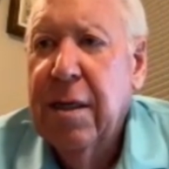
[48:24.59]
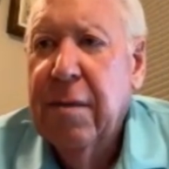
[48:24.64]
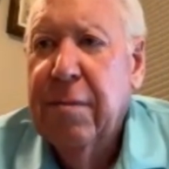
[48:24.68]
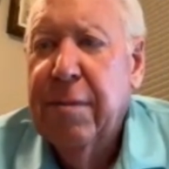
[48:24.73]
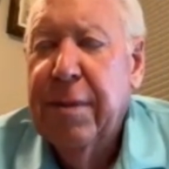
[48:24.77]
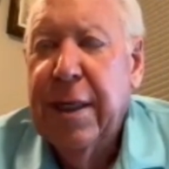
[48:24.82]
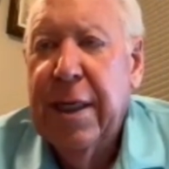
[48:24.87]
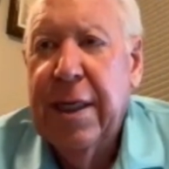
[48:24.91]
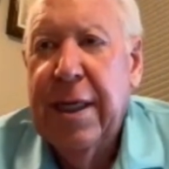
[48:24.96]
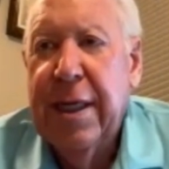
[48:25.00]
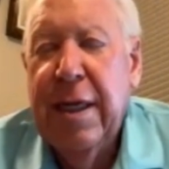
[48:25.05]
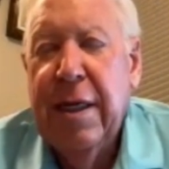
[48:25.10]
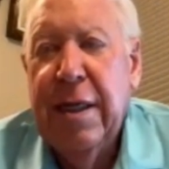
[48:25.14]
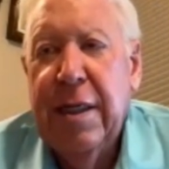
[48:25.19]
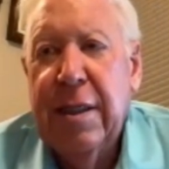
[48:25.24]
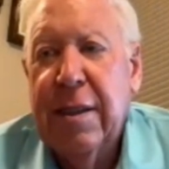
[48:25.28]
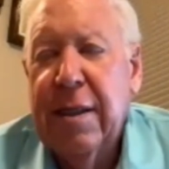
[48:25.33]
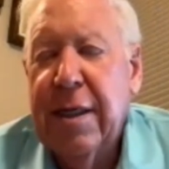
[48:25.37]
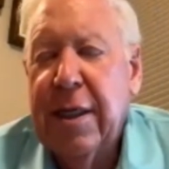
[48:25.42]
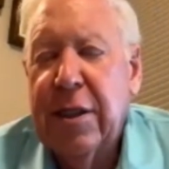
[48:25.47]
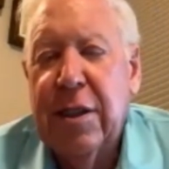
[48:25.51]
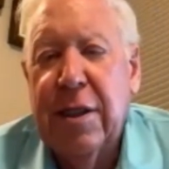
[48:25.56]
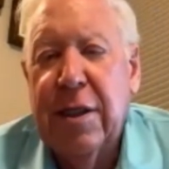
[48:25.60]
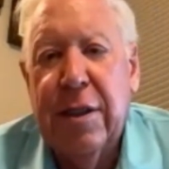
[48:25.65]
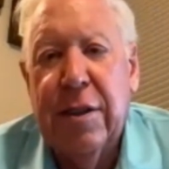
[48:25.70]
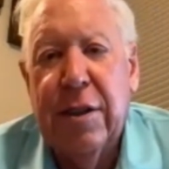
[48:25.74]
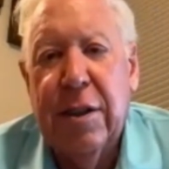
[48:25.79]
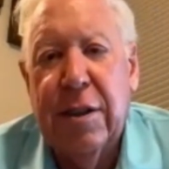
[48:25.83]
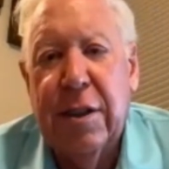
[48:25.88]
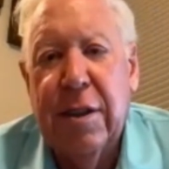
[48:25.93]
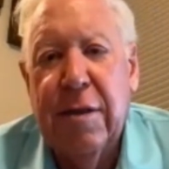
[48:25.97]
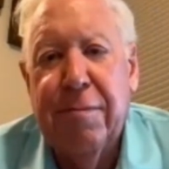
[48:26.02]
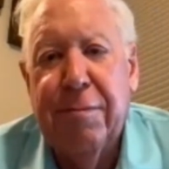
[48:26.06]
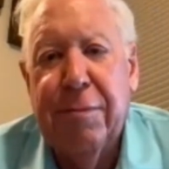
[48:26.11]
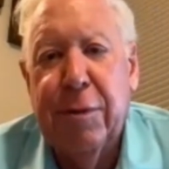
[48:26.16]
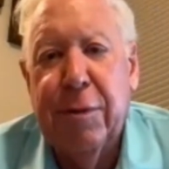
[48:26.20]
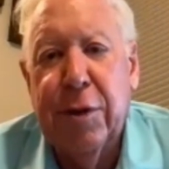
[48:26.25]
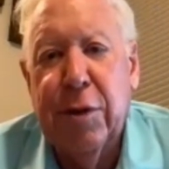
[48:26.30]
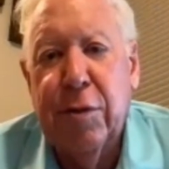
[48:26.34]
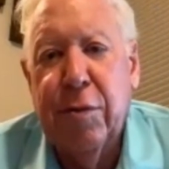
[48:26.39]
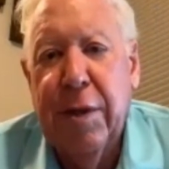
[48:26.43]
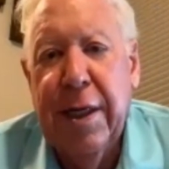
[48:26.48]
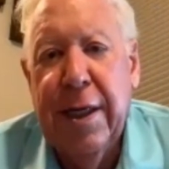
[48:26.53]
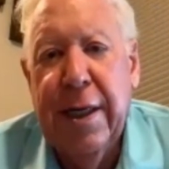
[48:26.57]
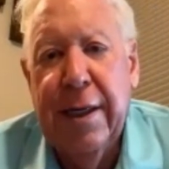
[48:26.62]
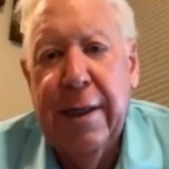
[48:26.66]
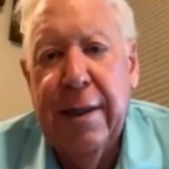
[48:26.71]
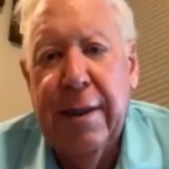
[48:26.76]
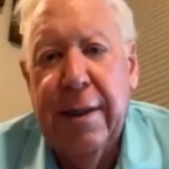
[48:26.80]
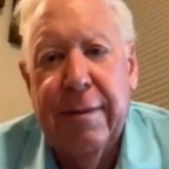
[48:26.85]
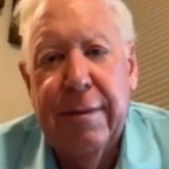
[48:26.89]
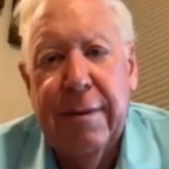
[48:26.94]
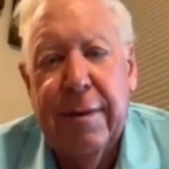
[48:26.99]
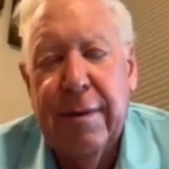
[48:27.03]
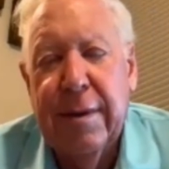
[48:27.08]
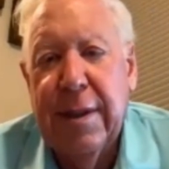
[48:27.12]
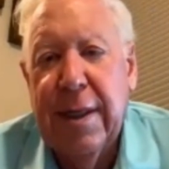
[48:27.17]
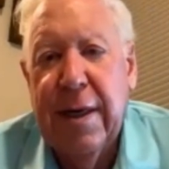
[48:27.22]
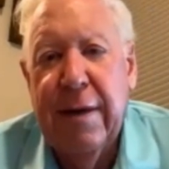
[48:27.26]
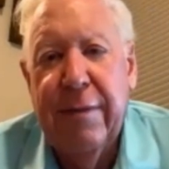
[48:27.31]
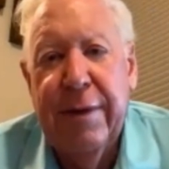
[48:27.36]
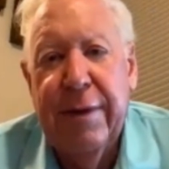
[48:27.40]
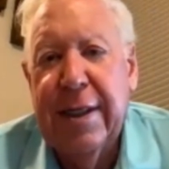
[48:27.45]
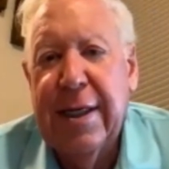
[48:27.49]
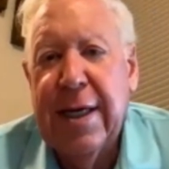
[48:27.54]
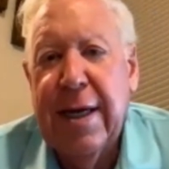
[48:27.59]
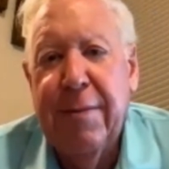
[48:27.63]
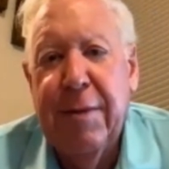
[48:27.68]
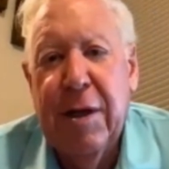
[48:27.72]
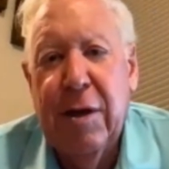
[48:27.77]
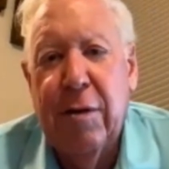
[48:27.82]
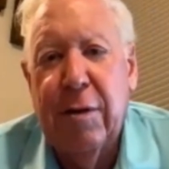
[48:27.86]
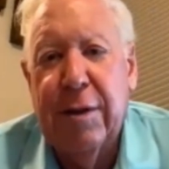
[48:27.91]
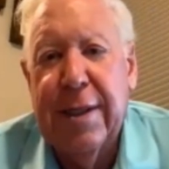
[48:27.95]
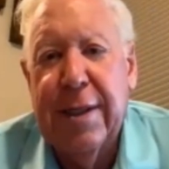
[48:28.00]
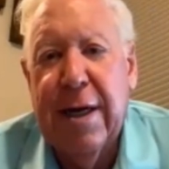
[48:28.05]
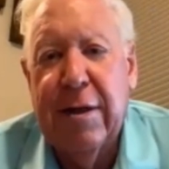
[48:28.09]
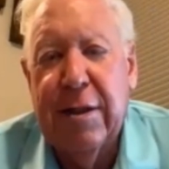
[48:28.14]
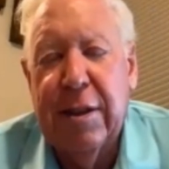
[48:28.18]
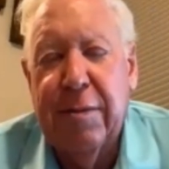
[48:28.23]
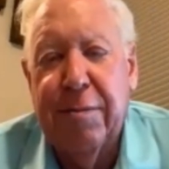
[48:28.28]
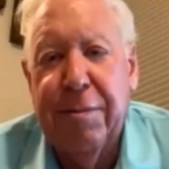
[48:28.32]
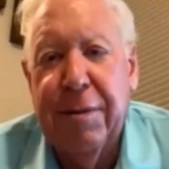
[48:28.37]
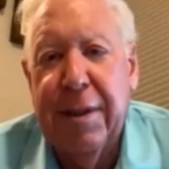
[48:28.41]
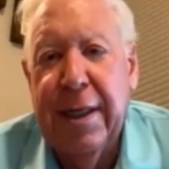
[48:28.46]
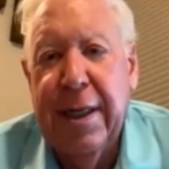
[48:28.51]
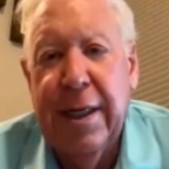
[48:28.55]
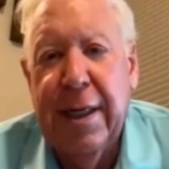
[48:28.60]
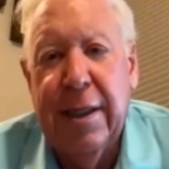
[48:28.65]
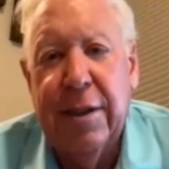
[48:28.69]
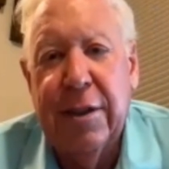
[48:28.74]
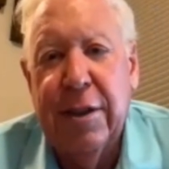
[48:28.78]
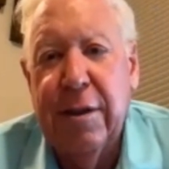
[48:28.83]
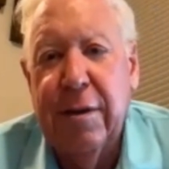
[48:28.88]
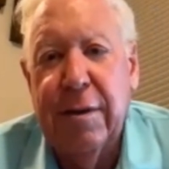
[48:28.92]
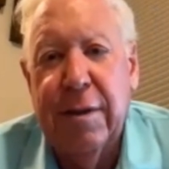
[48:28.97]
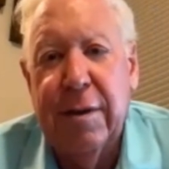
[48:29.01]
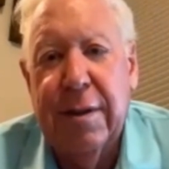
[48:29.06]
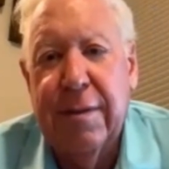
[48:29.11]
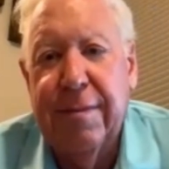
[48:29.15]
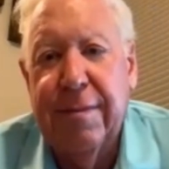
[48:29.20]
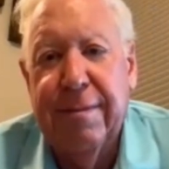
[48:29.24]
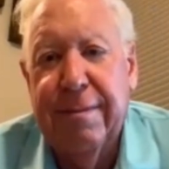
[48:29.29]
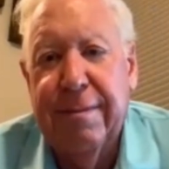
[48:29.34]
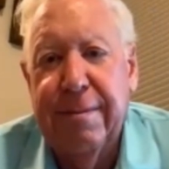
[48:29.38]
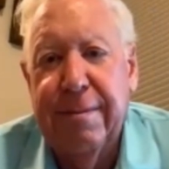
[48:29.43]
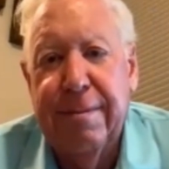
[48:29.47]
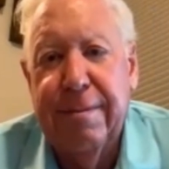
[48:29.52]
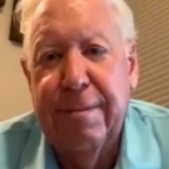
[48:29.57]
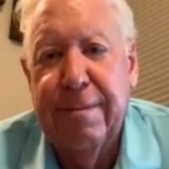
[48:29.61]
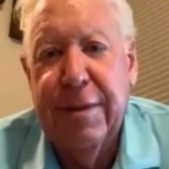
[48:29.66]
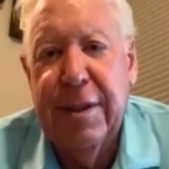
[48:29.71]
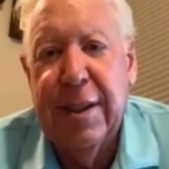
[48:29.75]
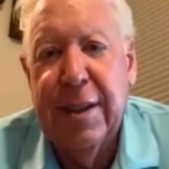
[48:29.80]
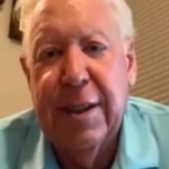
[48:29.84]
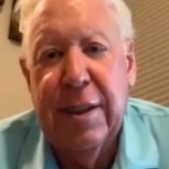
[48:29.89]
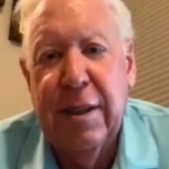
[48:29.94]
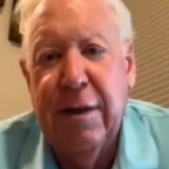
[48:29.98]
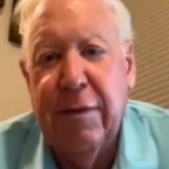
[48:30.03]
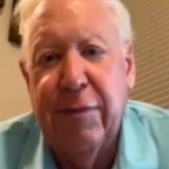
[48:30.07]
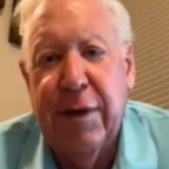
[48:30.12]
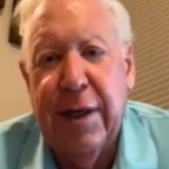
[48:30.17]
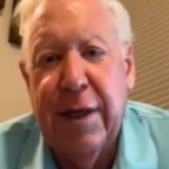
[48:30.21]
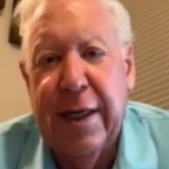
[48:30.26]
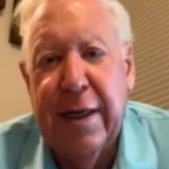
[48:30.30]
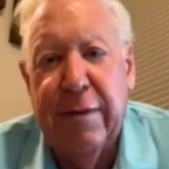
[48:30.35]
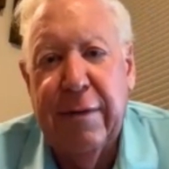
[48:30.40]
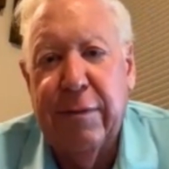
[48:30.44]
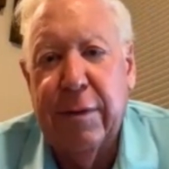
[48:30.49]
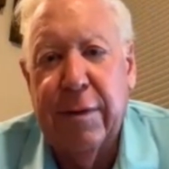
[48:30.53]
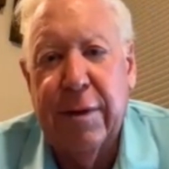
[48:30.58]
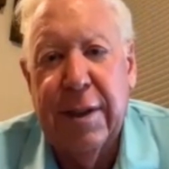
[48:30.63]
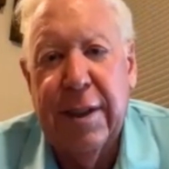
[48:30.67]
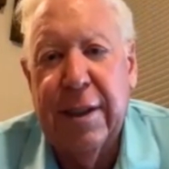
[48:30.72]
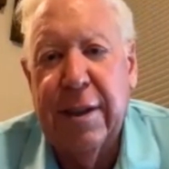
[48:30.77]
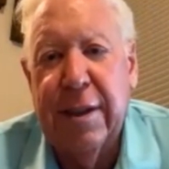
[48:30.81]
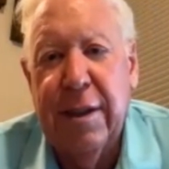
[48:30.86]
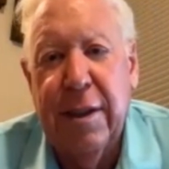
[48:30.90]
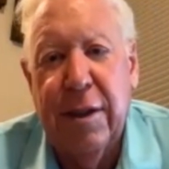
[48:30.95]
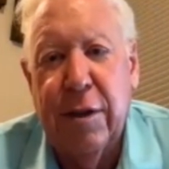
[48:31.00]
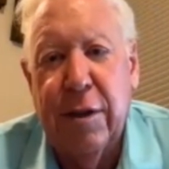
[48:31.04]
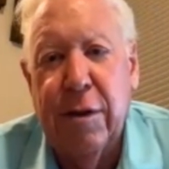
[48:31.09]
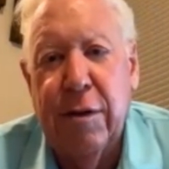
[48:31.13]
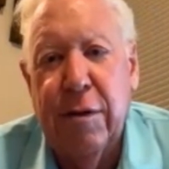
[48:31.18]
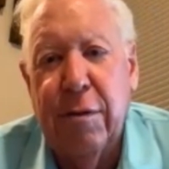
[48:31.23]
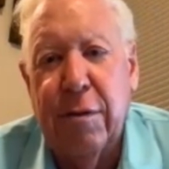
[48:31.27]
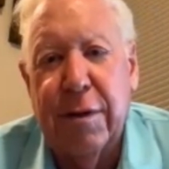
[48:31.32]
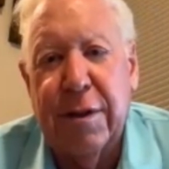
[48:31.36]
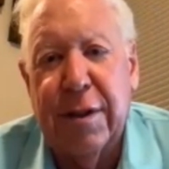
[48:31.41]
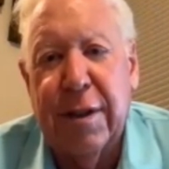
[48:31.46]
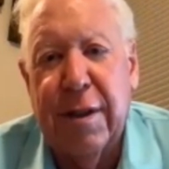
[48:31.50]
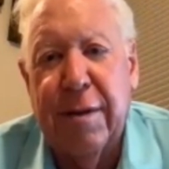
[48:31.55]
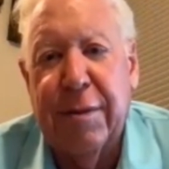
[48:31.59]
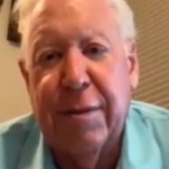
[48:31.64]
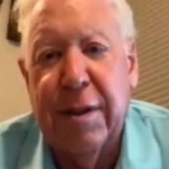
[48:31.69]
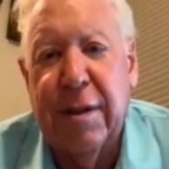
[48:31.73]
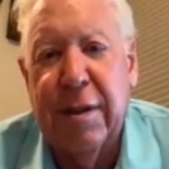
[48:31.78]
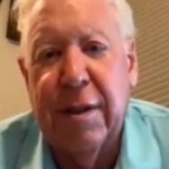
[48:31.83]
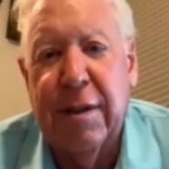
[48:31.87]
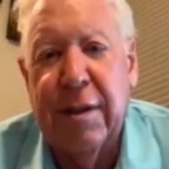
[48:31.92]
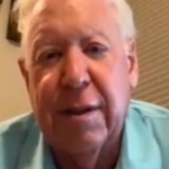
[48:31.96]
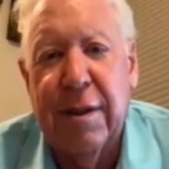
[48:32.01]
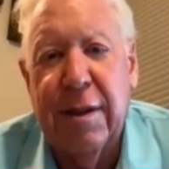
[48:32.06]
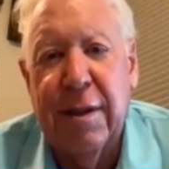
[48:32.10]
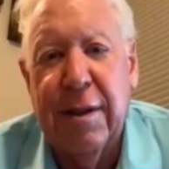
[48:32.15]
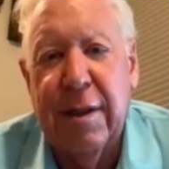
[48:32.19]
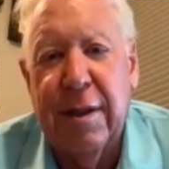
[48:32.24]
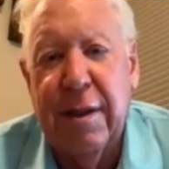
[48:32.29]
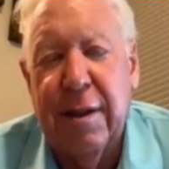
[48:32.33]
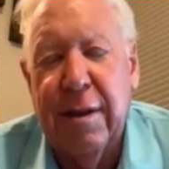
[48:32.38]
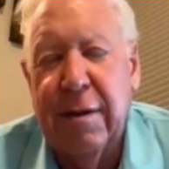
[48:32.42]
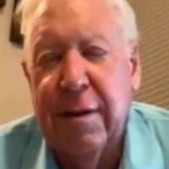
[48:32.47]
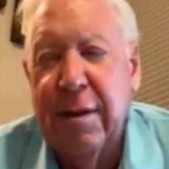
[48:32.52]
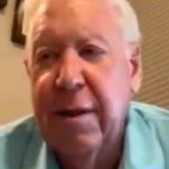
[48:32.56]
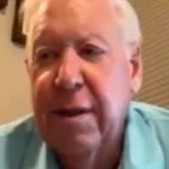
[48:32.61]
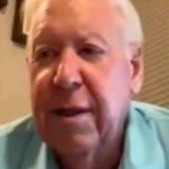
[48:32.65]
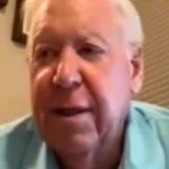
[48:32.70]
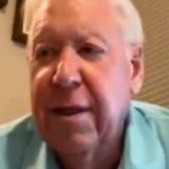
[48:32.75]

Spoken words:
but he's got such a simple swing. Every time he goes out to play, he shoots 65 or 62 or something. But